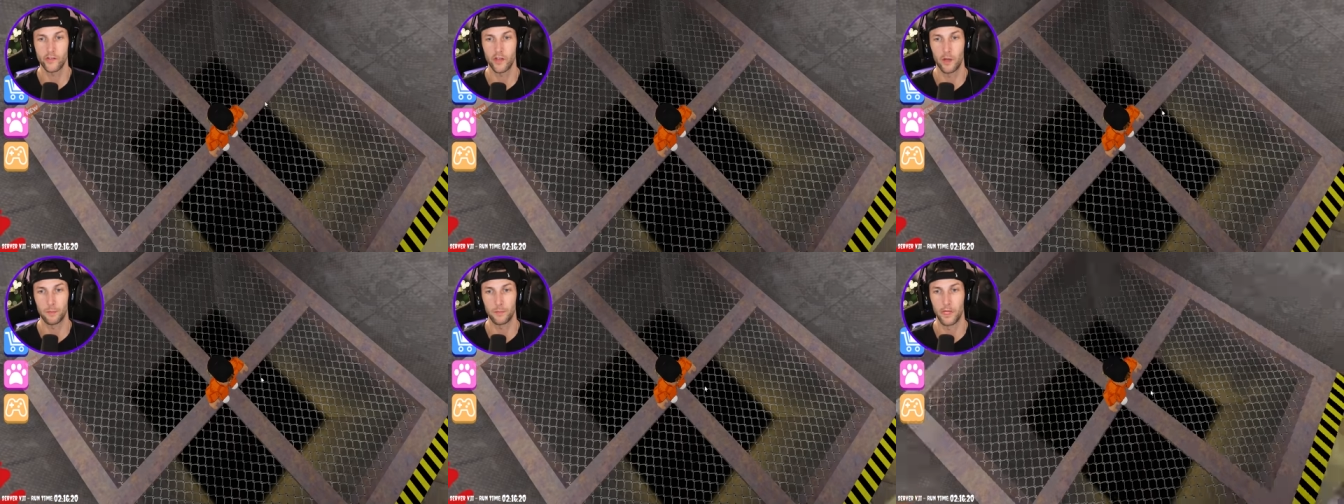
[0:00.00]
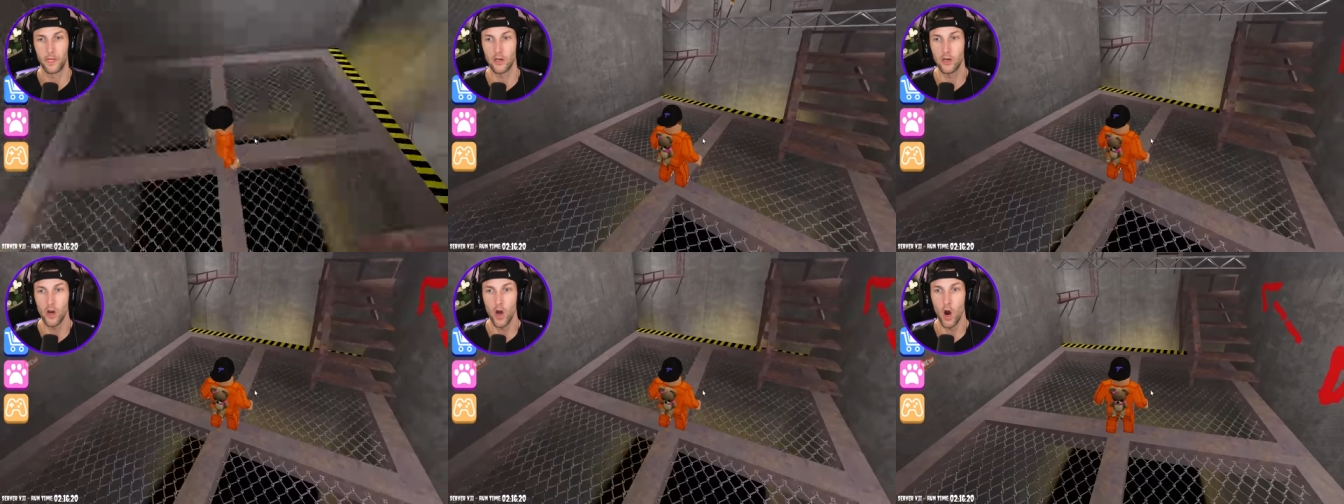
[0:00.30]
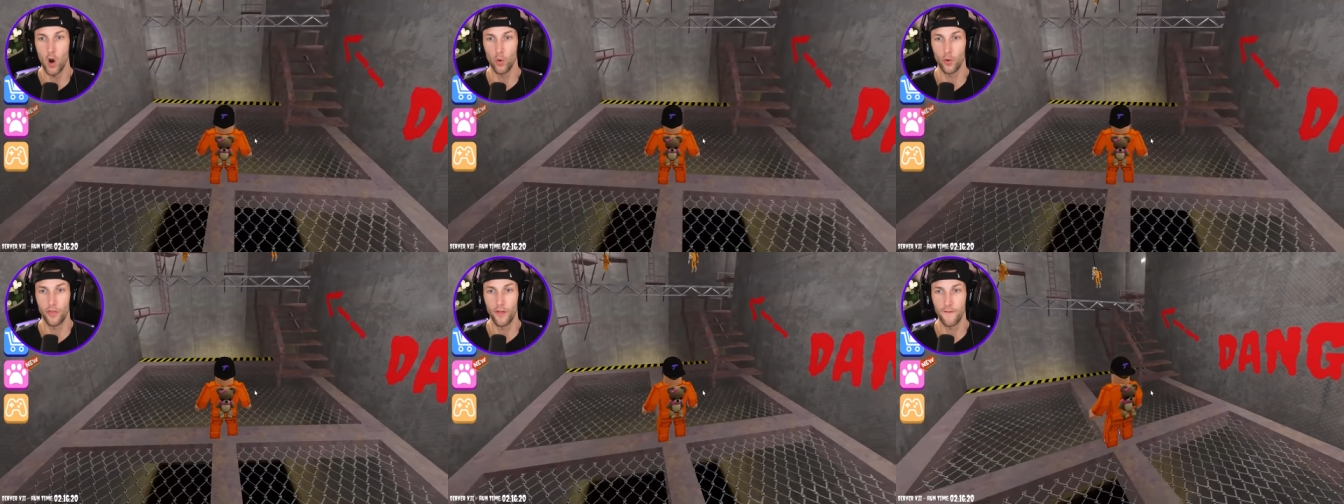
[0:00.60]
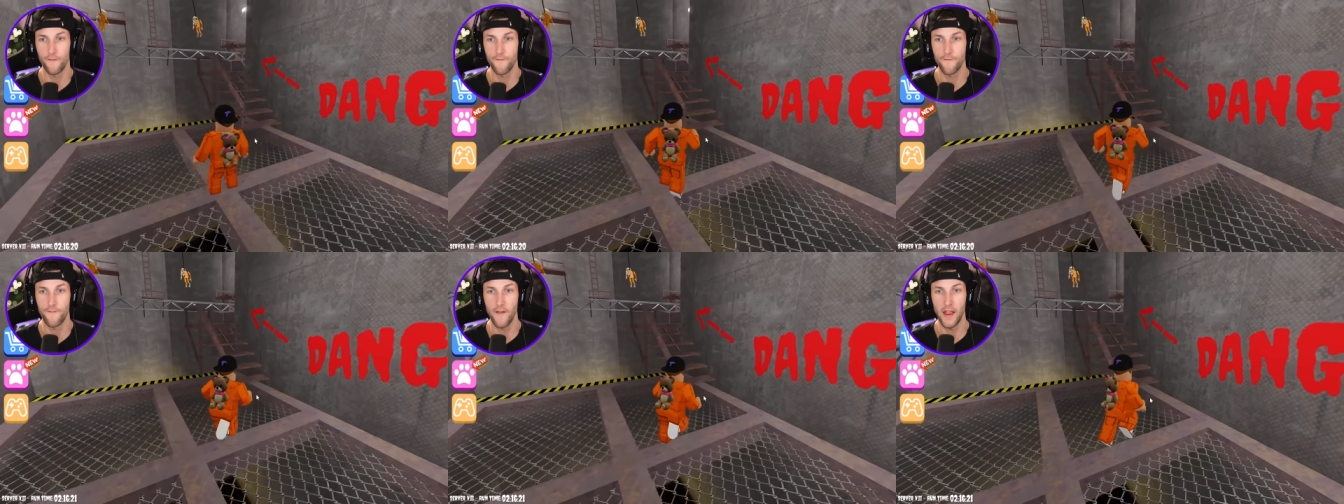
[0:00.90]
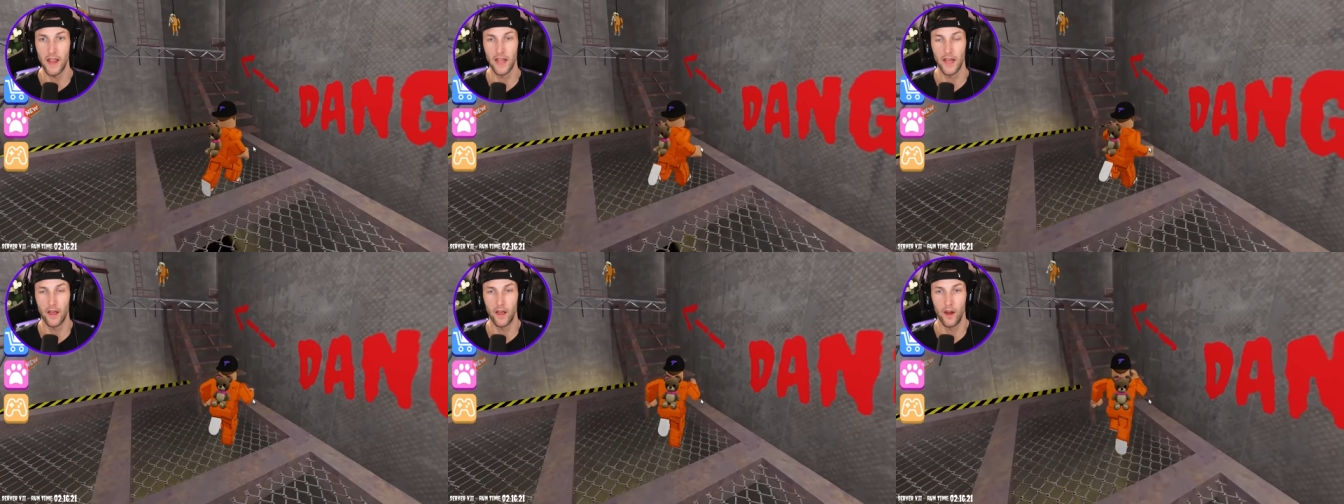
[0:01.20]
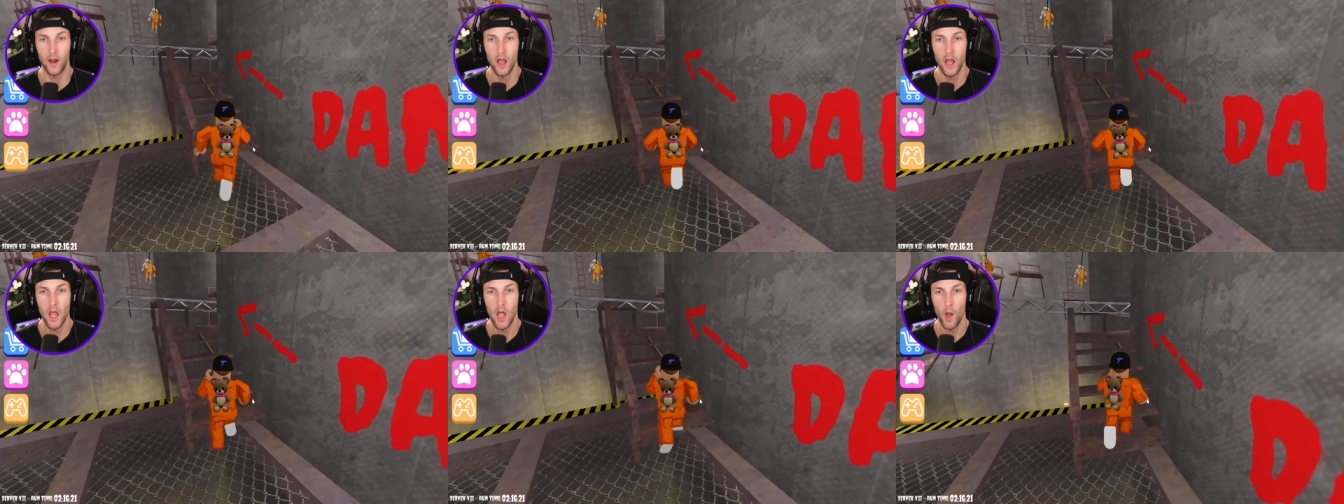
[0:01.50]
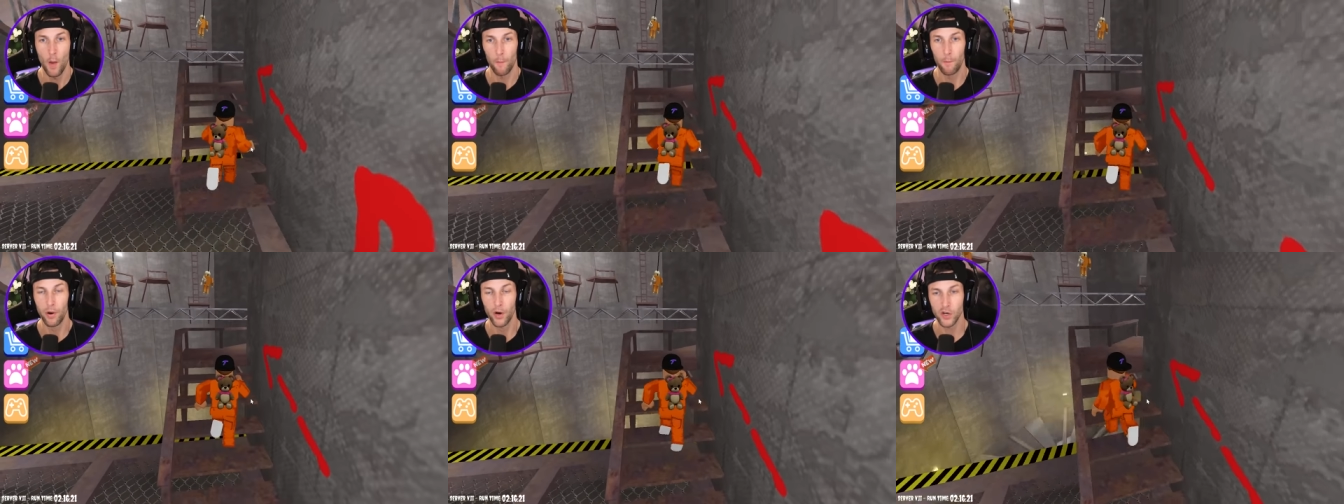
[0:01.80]
on something. No, the fan
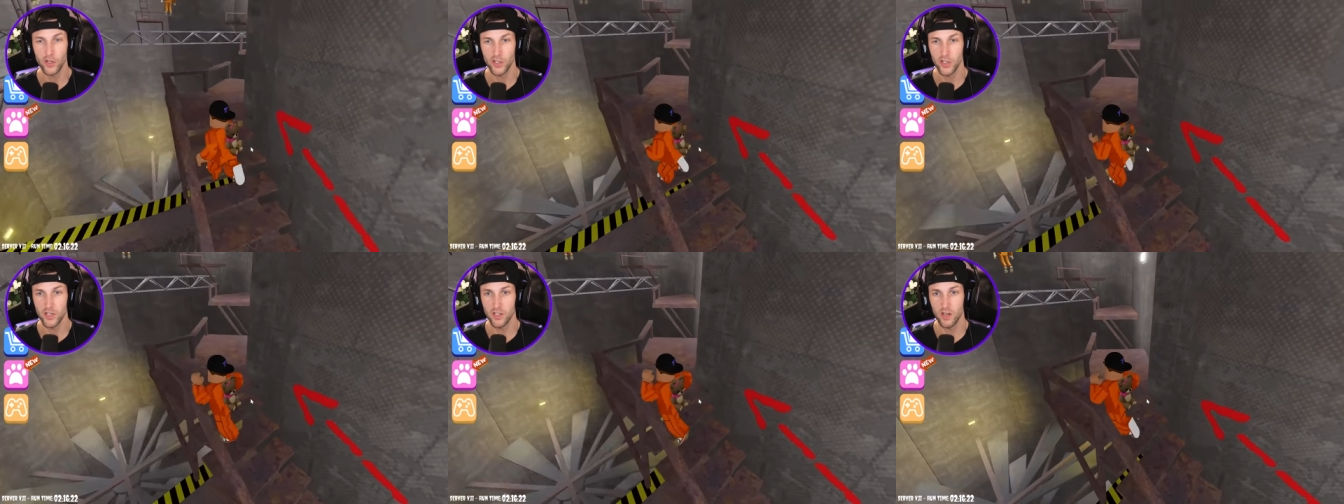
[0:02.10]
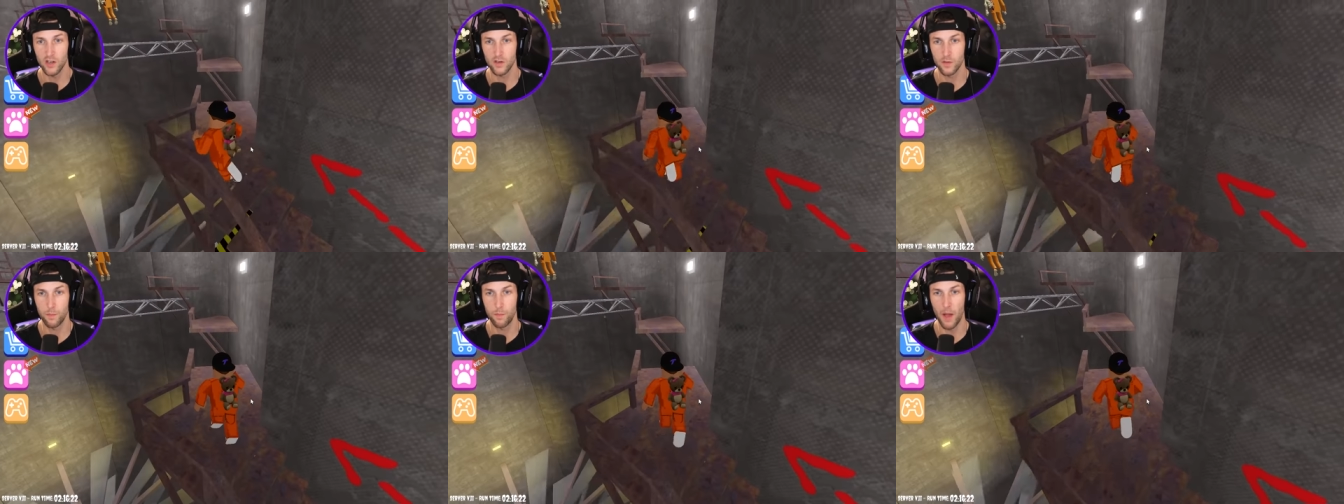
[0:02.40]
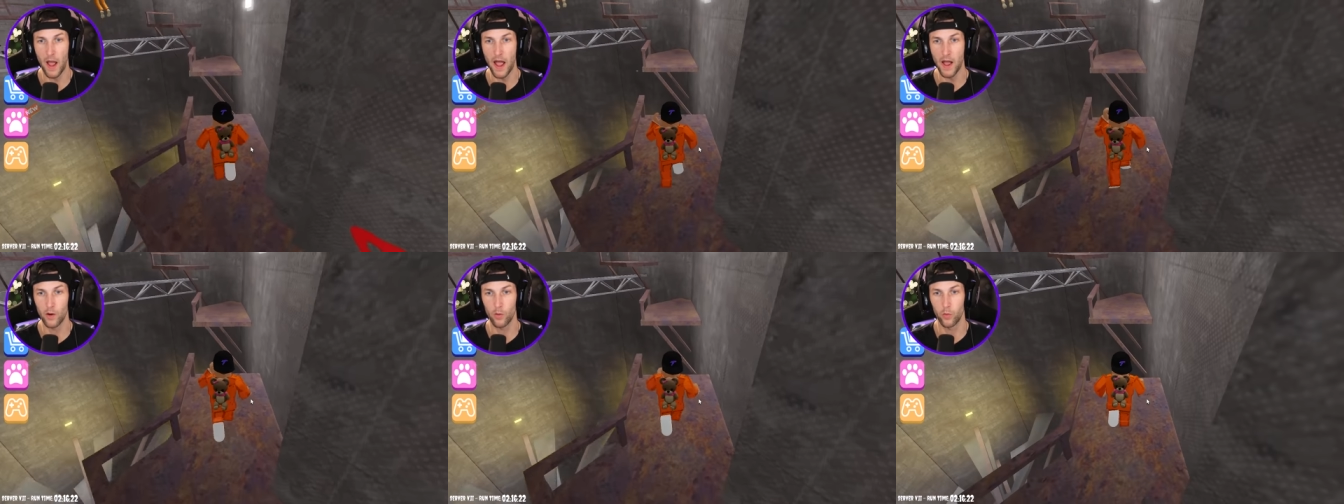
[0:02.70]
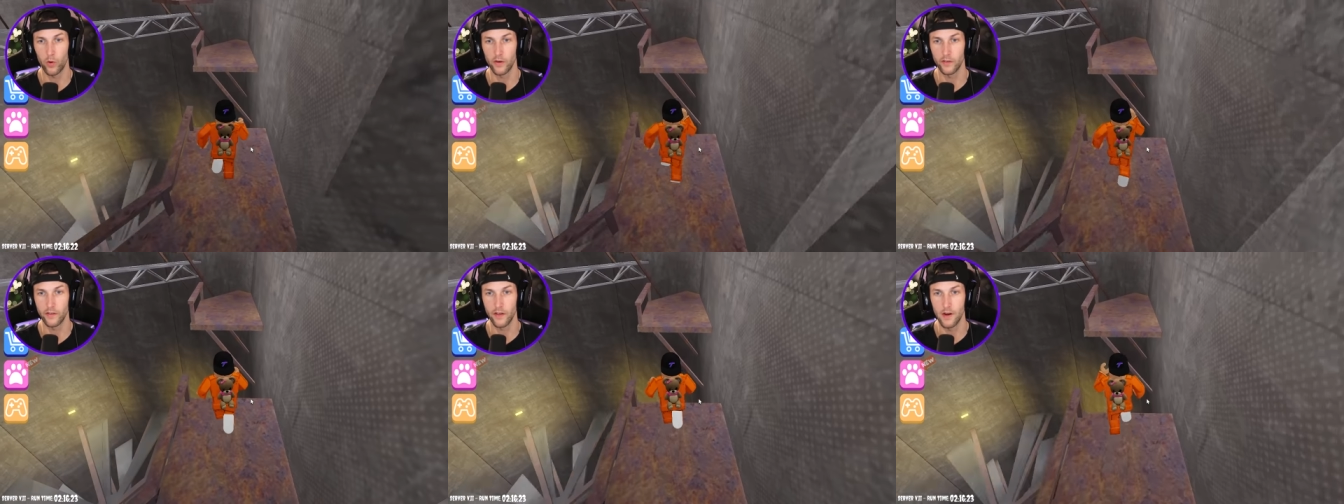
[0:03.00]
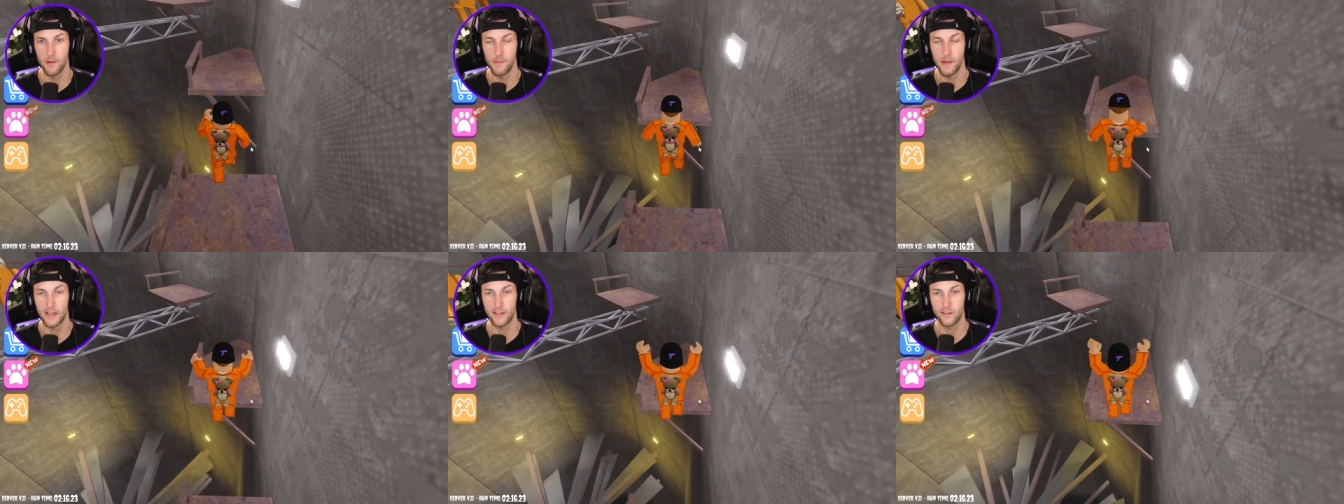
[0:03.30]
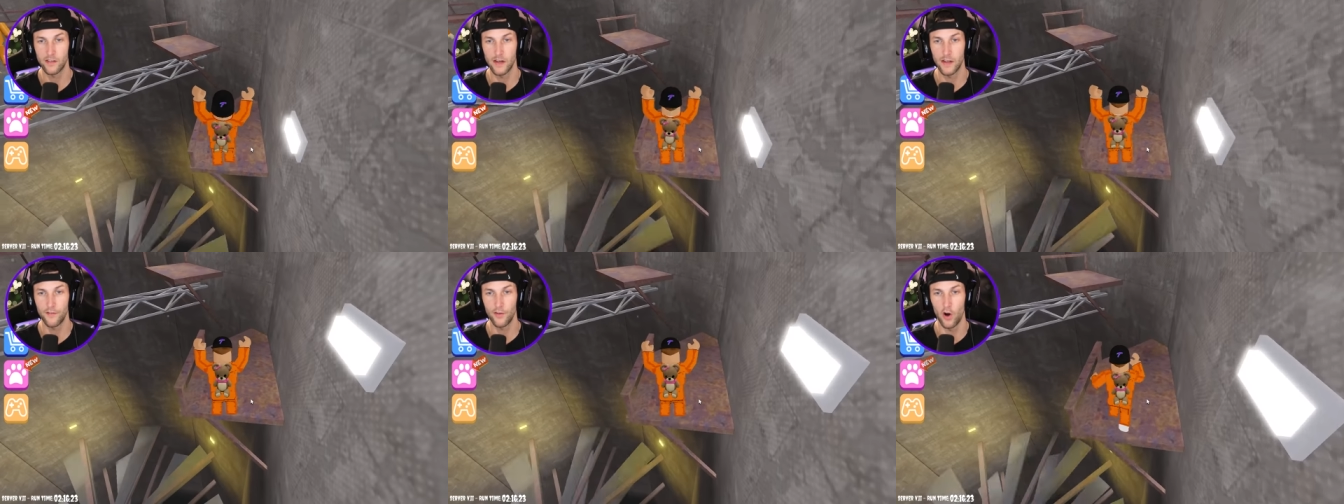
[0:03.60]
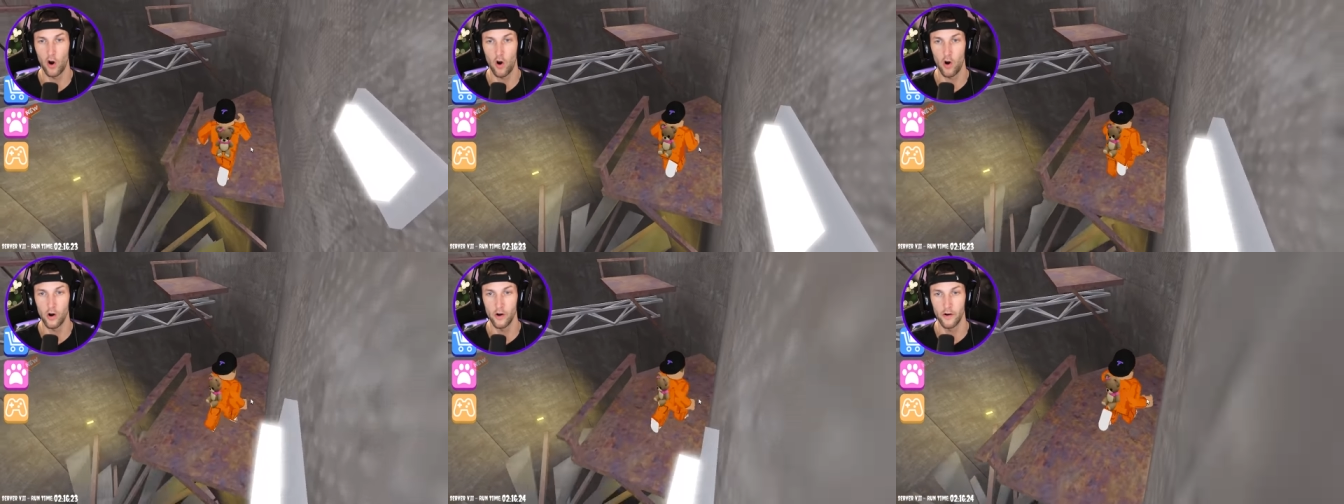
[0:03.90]
pushes us backwards and it makes it
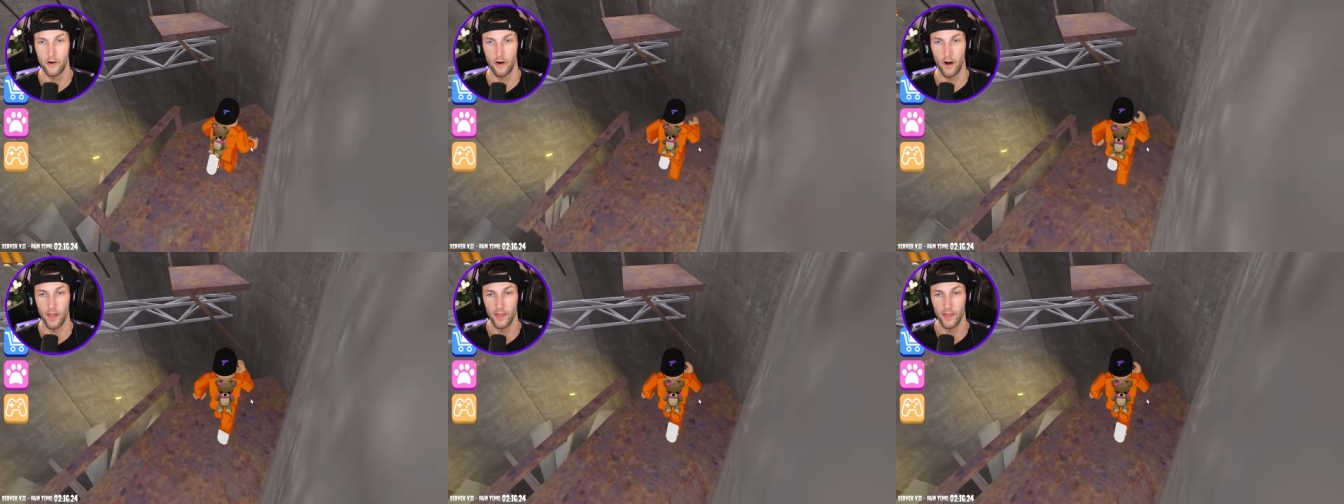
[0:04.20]
even harder.